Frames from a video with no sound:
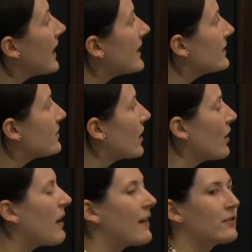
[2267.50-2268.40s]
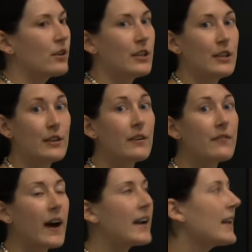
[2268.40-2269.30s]
And so after a year
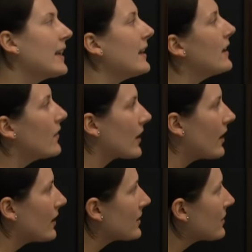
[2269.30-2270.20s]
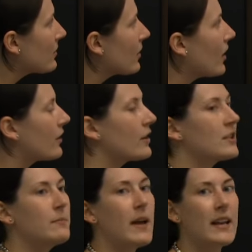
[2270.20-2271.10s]
of fighting, the Continental
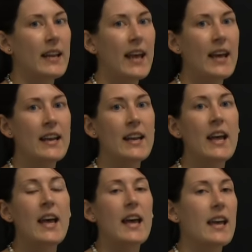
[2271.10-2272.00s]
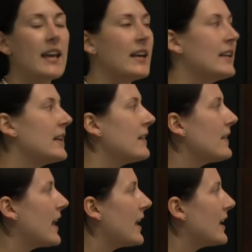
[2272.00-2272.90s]
Congress met again, and
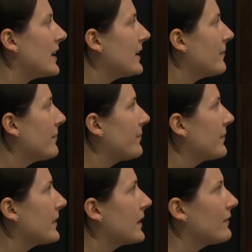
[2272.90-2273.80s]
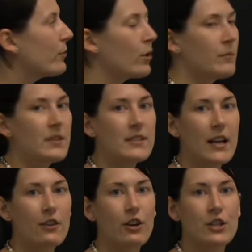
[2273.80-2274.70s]
they formed this
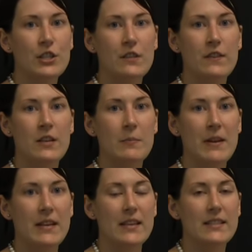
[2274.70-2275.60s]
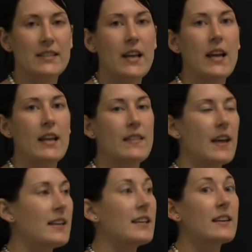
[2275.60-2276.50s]
Declaration of Independence.
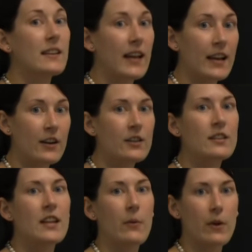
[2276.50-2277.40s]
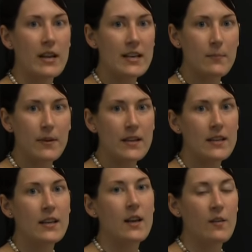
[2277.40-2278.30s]
They declared that they were
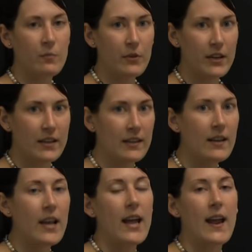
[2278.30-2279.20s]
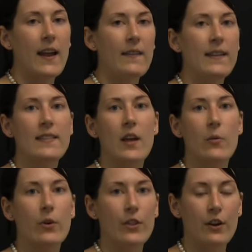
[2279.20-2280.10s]
independent of Britain and that
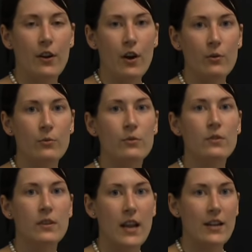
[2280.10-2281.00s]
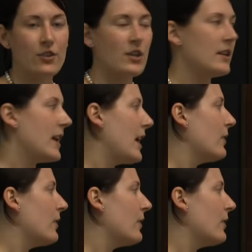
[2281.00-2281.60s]
they were their own nation